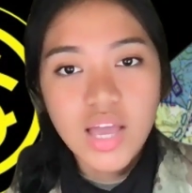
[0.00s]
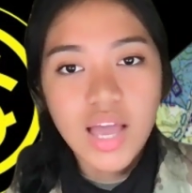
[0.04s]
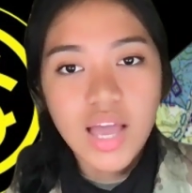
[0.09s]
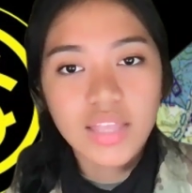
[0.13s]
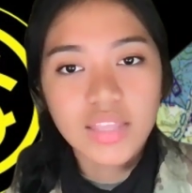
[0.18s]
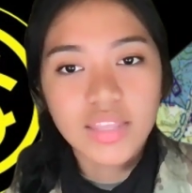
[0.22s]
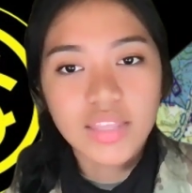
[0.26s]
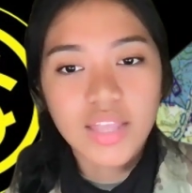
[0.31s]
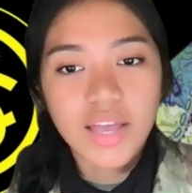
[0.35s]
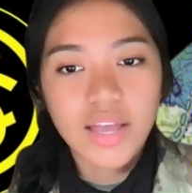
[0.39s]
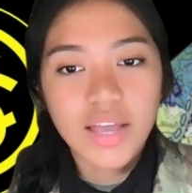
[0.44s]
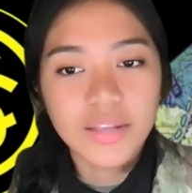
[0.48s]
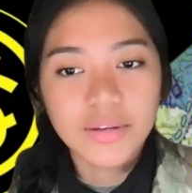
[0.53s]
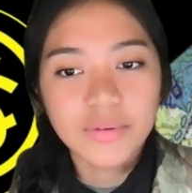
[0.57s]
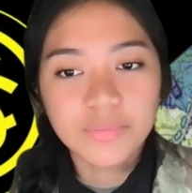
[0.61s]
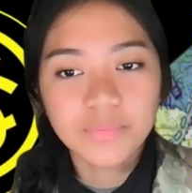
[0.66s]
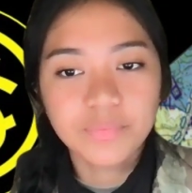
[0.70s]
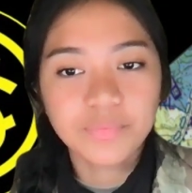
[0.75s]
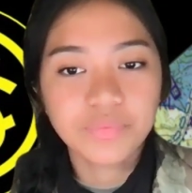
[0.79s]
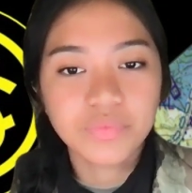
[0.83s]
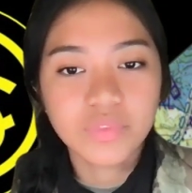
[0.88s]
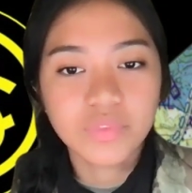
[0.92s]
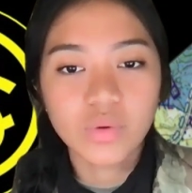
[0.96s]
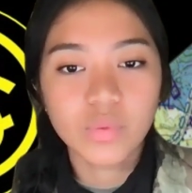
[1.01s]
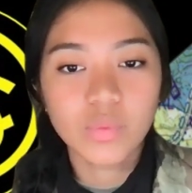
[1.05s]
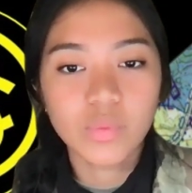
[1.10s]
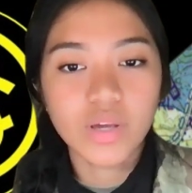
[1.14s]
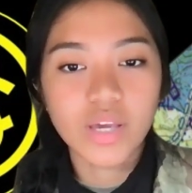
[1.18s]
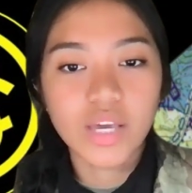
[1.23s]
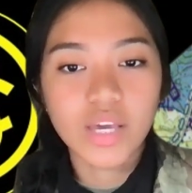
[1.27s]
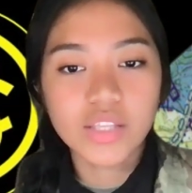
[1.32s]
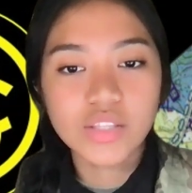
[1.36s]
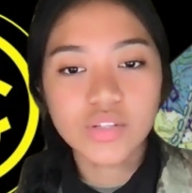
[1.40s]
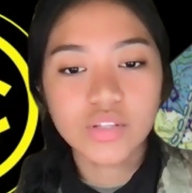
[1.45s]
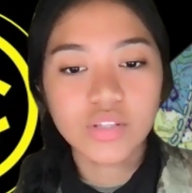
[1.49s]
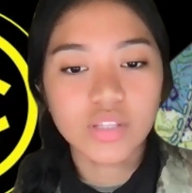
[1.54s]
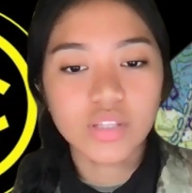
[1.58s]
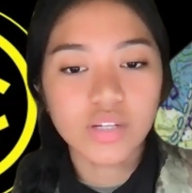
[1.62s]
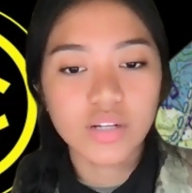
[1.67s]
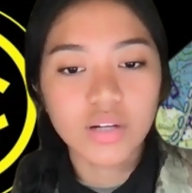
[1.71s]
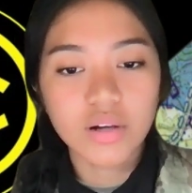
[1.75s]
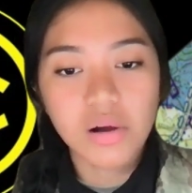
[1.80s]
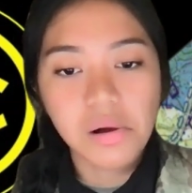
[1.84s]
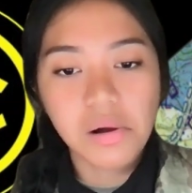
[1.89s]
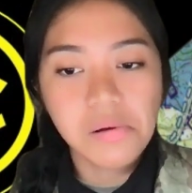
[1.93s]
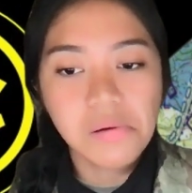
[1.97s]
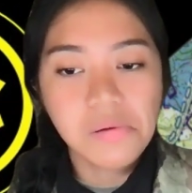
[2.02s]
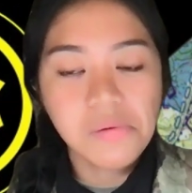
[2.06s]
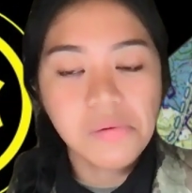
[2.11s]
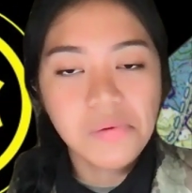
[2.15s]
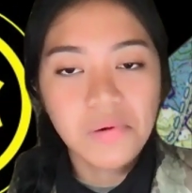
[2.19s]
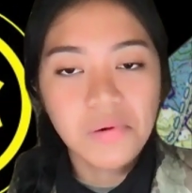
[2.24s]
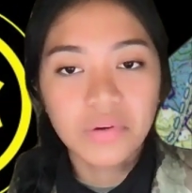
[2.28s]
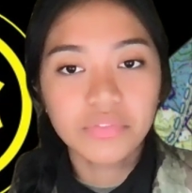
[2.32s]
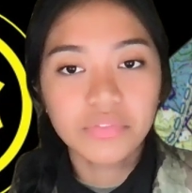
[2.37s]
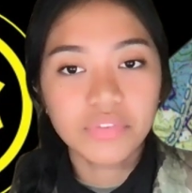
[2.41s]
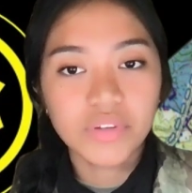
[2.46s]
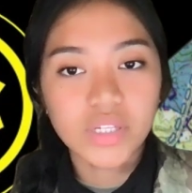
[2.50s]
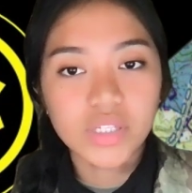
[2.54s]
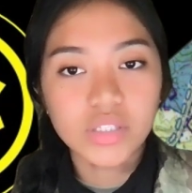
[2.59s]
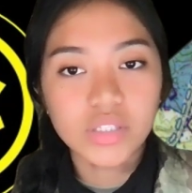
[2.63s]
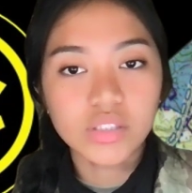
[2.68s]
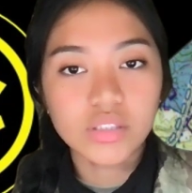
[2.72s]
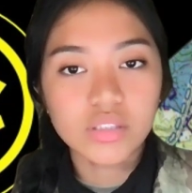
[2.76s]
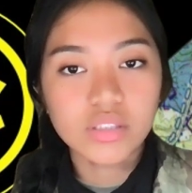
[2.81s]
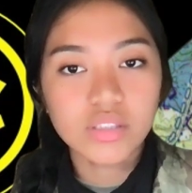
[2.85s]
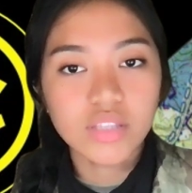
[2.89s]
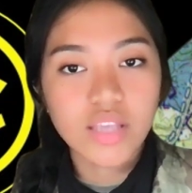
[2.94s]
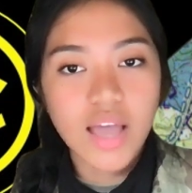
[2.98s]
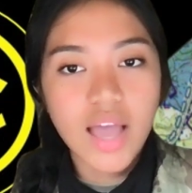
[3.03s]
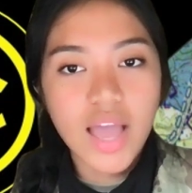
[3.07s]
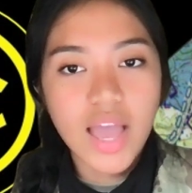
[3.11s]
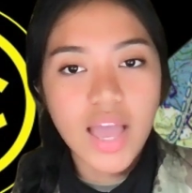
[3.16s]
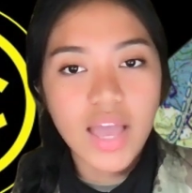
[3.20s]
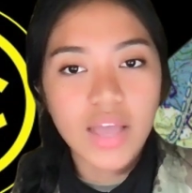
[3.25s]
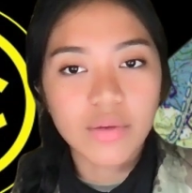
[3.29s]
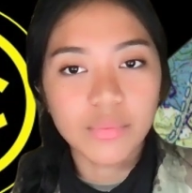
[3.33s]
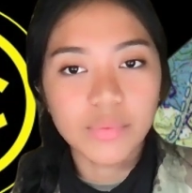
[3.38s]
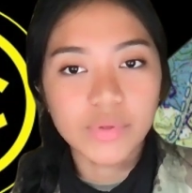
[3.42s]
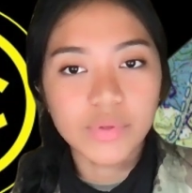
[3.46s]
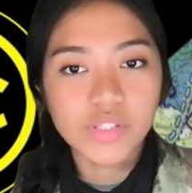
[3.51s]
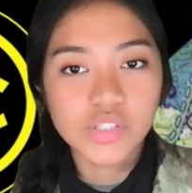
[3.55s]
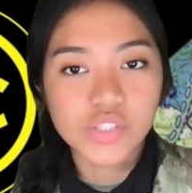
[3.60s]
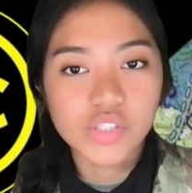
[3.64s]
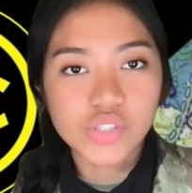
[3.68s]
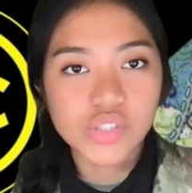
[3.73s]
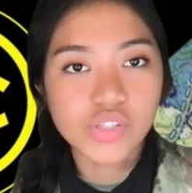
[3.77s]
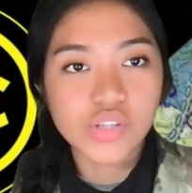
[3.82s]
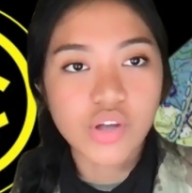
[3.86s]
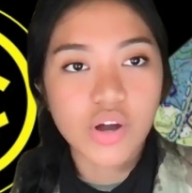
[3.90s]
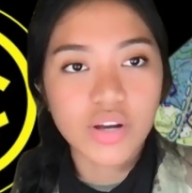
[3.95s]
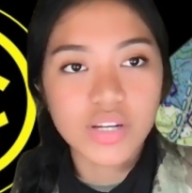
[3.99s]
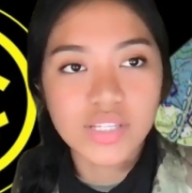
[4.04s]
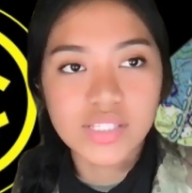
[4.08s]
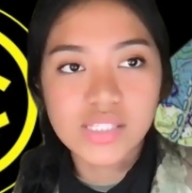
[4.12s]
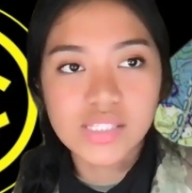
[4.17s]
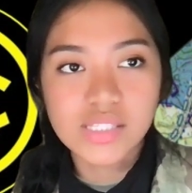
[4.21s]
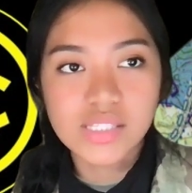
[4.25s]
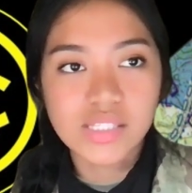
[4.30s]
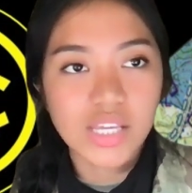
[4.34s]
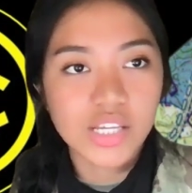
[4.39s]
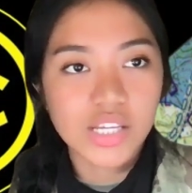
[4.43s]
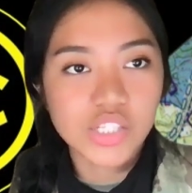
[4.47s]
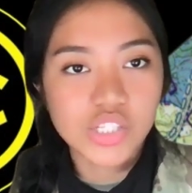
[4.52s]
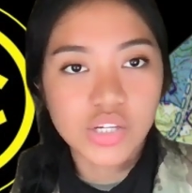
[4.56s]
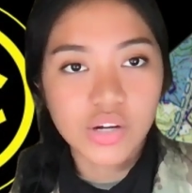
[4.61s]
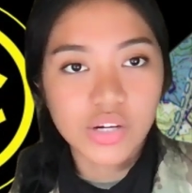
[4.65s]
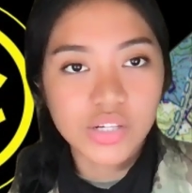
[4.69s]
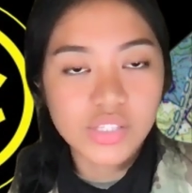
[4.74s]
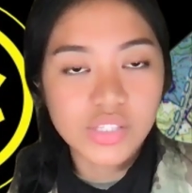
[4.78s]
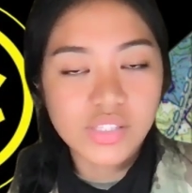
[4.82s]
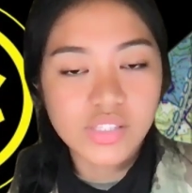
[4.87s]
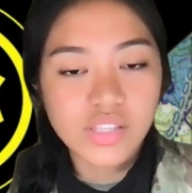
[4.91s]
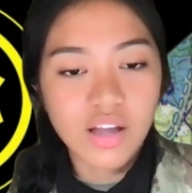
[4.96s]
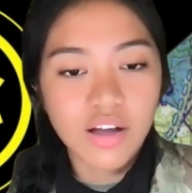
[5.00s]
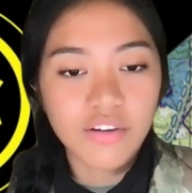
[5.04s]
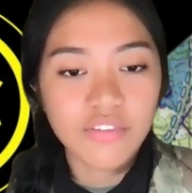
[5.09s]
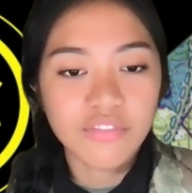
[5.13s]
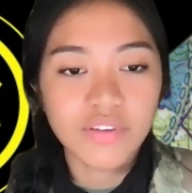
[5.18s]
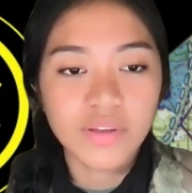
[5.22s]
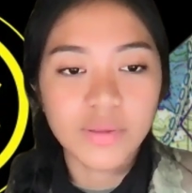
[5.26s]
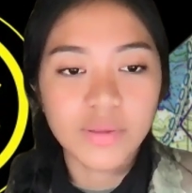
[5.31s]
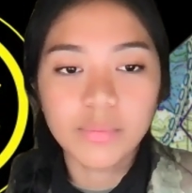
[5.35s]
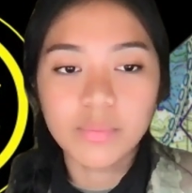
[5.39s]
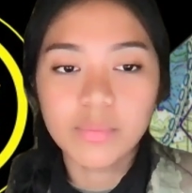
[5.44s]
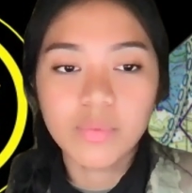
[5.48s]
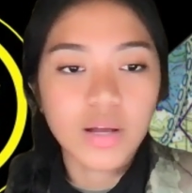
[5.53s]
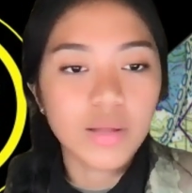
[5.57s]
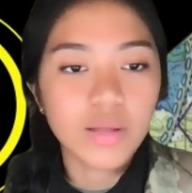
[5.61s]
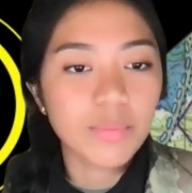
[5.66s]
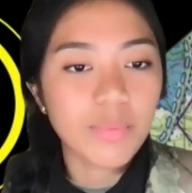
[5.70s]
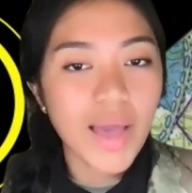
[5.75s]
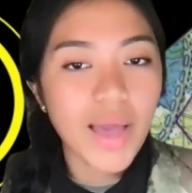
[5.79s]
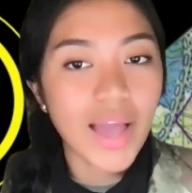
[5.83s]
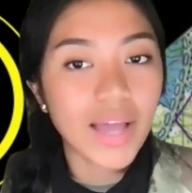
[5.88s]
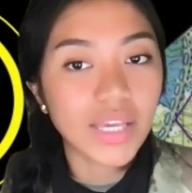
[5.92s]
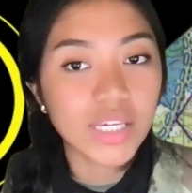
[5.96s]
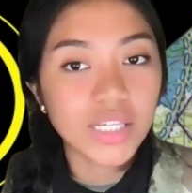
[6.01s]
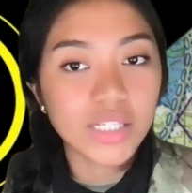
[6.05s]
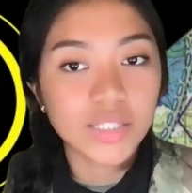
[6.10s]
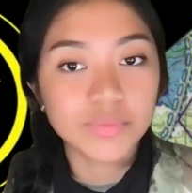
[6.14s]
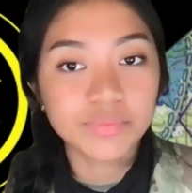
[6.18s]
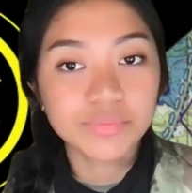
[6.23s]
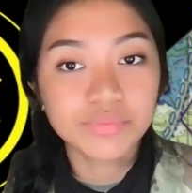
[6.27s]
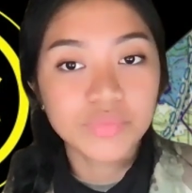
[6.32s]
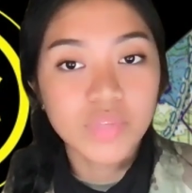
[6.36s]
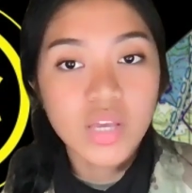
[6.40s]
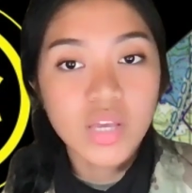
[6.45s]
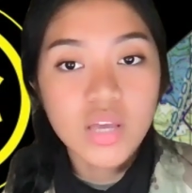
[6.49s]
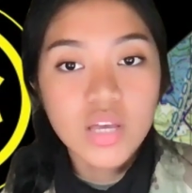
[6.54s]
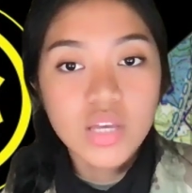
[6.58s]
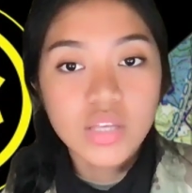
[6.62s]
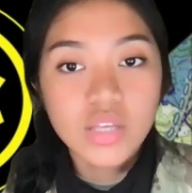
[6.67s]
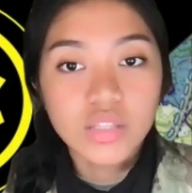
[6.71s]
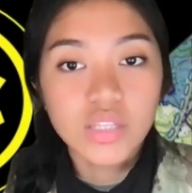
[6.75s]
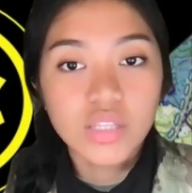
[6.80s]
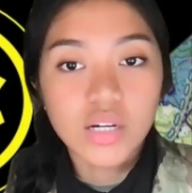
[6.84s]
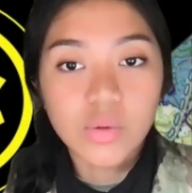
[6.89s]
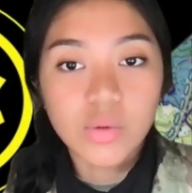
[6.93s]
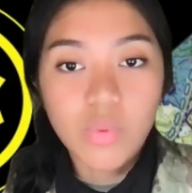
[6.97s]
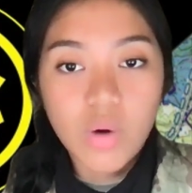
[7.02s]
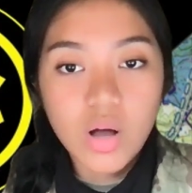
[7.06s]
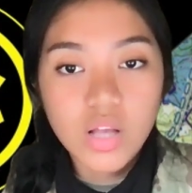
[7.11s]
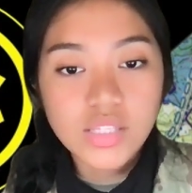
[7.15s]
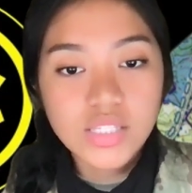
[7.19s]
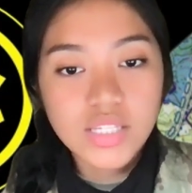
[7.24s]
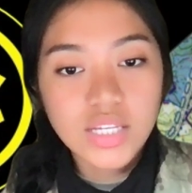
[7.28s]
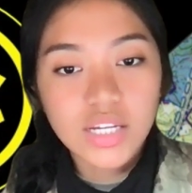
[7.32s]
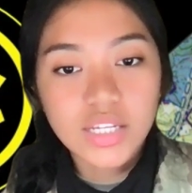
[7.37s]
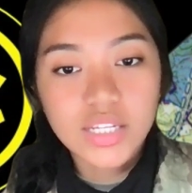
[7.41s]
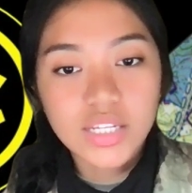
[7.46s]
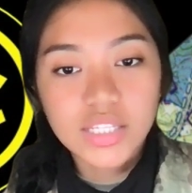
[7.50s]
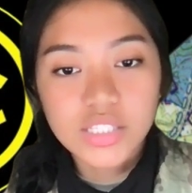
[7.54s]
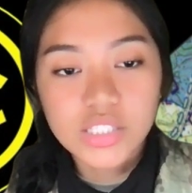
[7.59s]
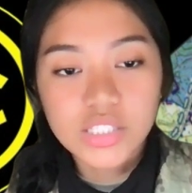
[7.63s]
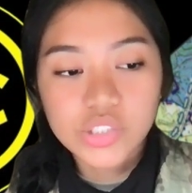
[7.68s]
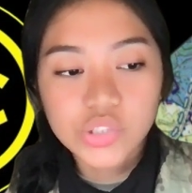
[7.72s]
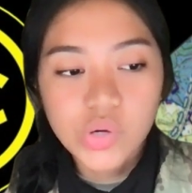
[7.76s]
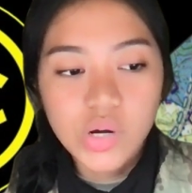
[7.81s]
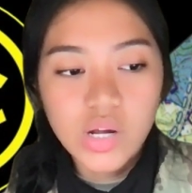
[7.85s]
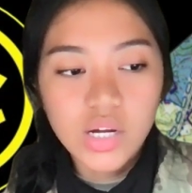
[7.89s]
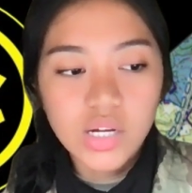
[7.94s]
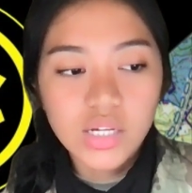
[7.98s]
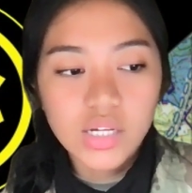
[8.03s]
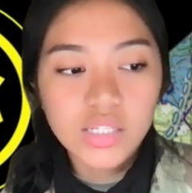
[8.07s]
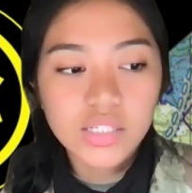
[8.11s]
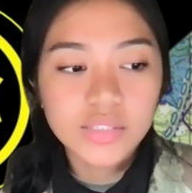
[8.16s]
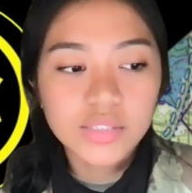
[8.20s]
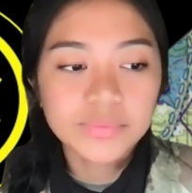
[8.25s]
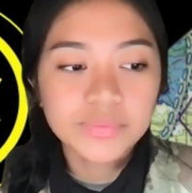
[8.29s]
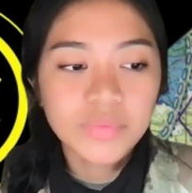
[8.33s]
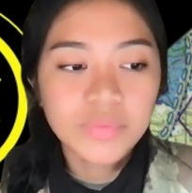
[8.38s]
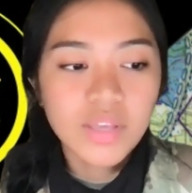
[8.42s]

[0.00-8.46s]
And then we get to the field and we just started staging our stuff and unpacking the wonton in the truck.